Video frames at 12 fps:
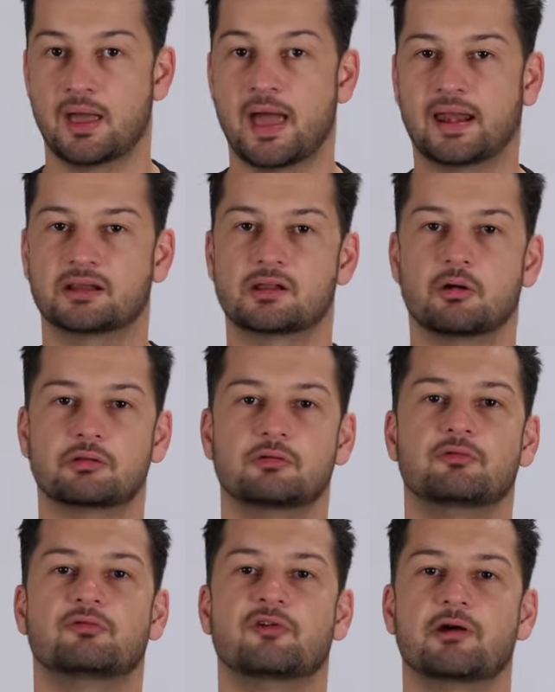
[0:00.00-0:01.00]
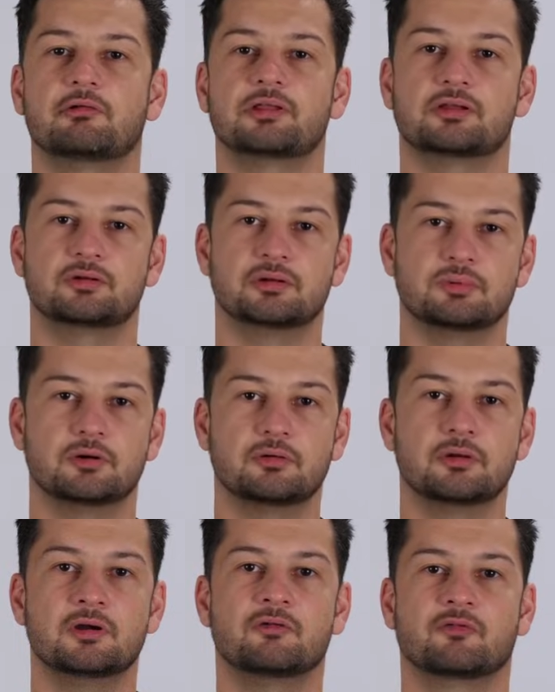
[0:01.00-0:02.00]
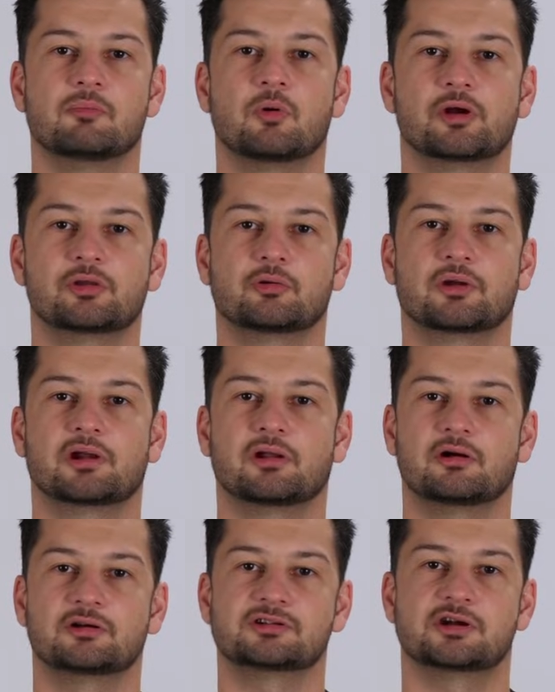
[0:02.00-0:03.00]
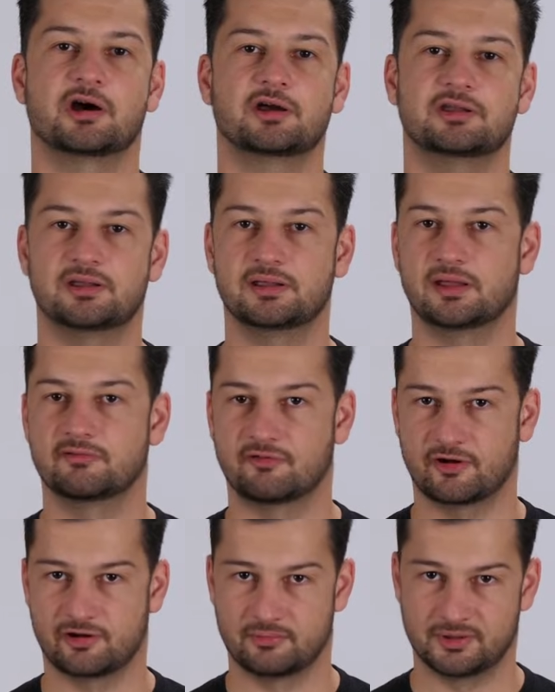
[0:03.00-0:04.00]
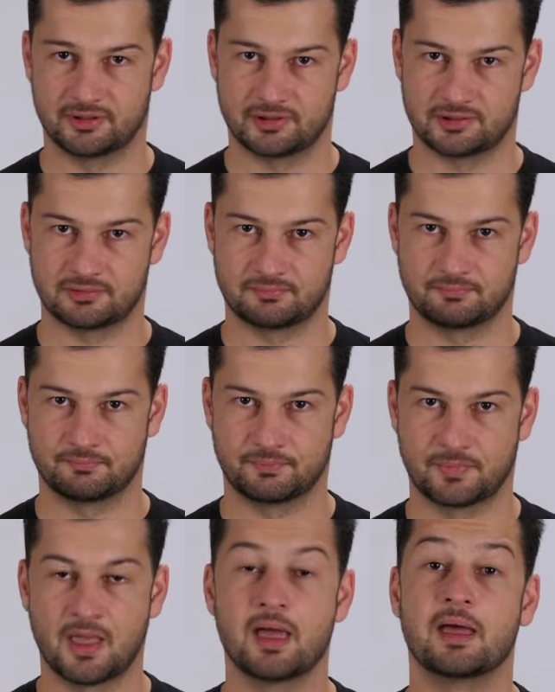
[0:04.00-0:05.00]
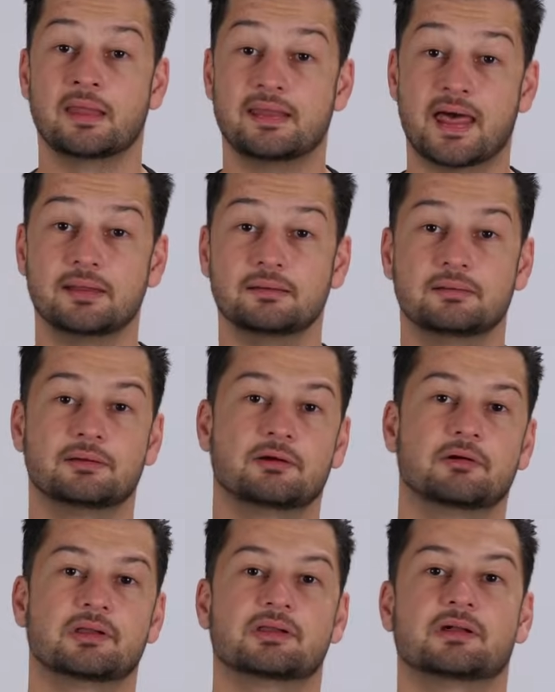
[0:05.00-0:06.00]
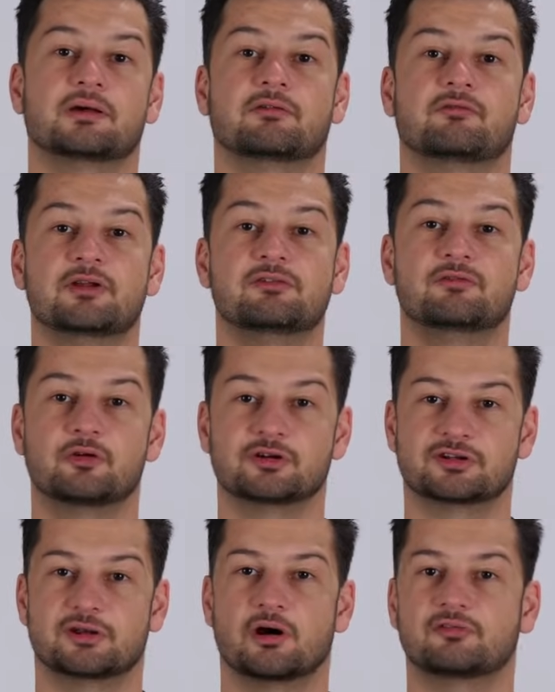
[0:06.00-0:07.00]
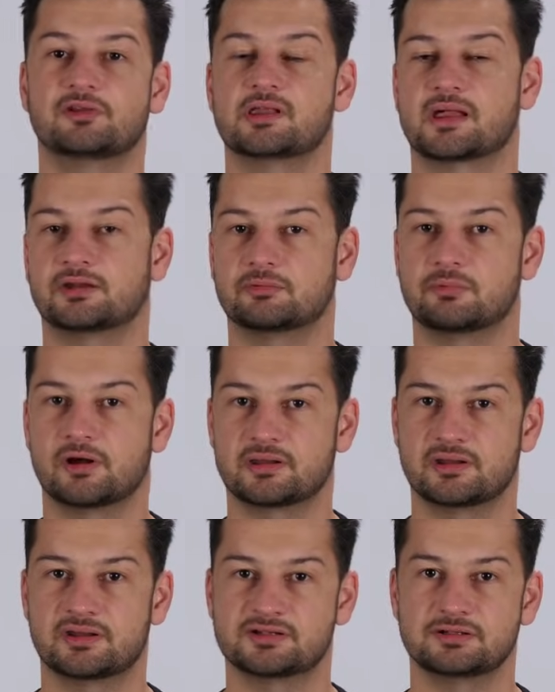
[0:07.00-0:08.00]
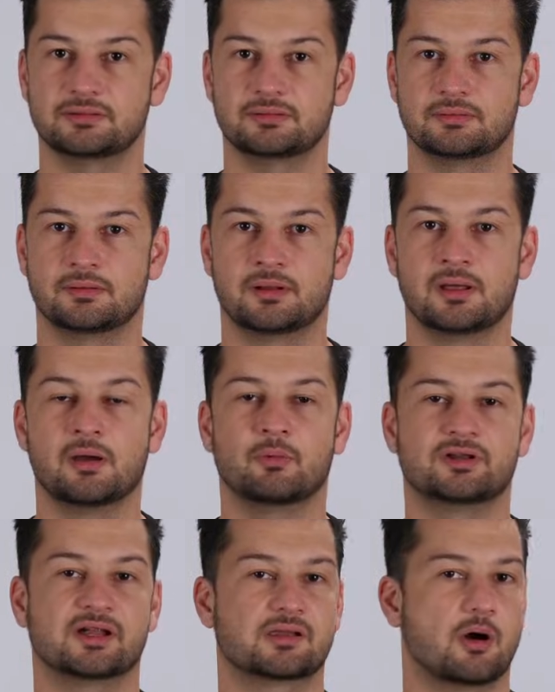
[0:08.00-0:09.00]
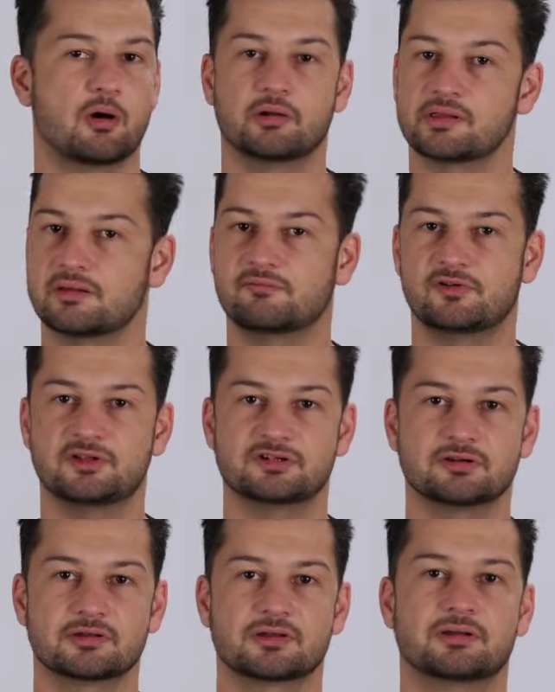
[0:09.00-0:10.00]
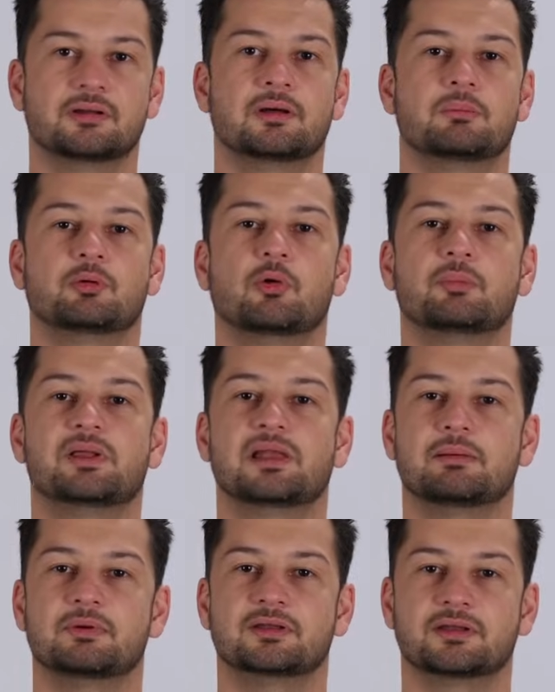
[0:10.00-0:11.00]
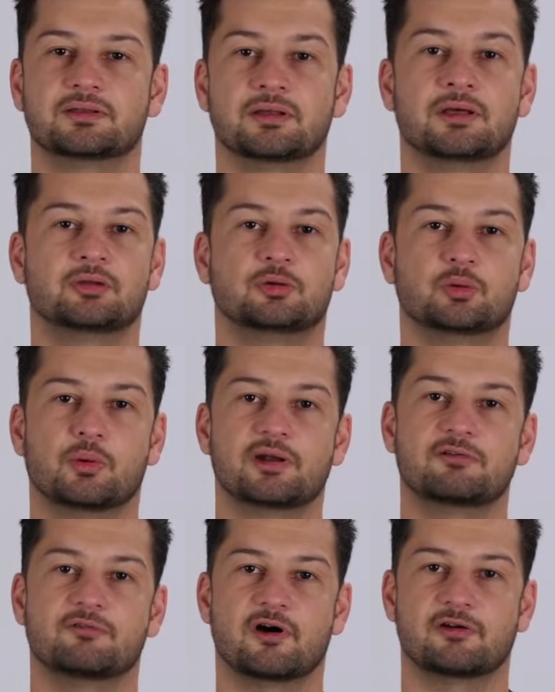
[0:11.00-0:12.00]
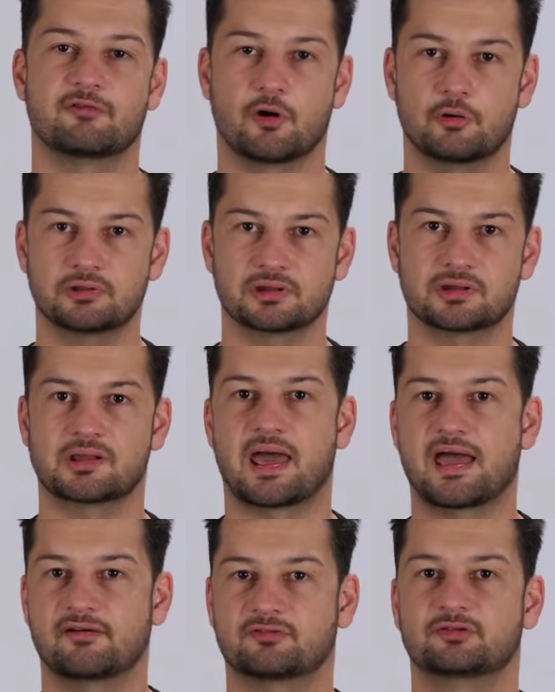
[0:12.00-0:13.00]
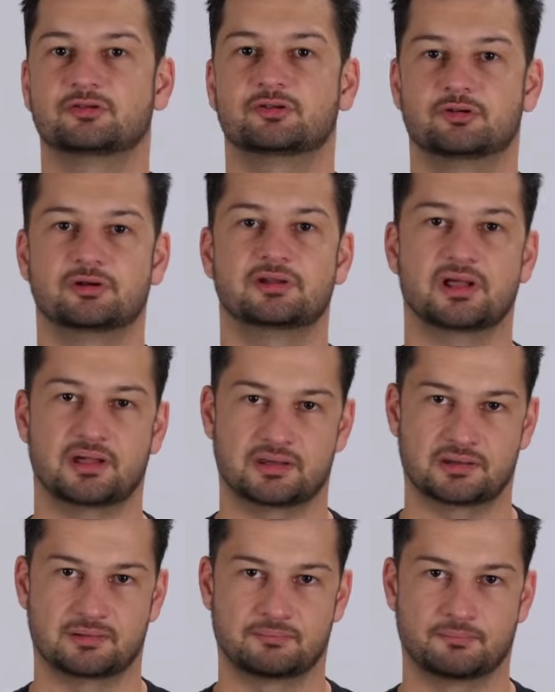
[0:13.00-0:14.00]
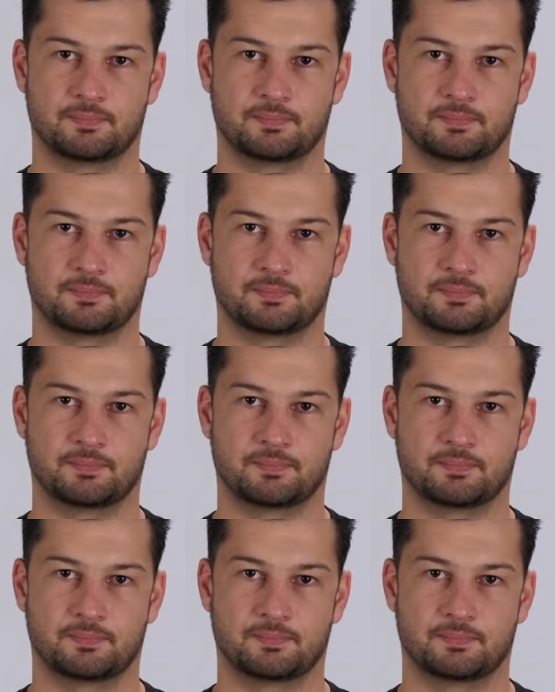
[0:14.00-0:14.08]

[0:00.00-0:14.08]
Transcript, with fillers: And it's also very suitable for monitoring large IT environments. Then there is a free version of this Enterprise Edition, which has all the same features, but will be limited to 25 hosts after 30 days.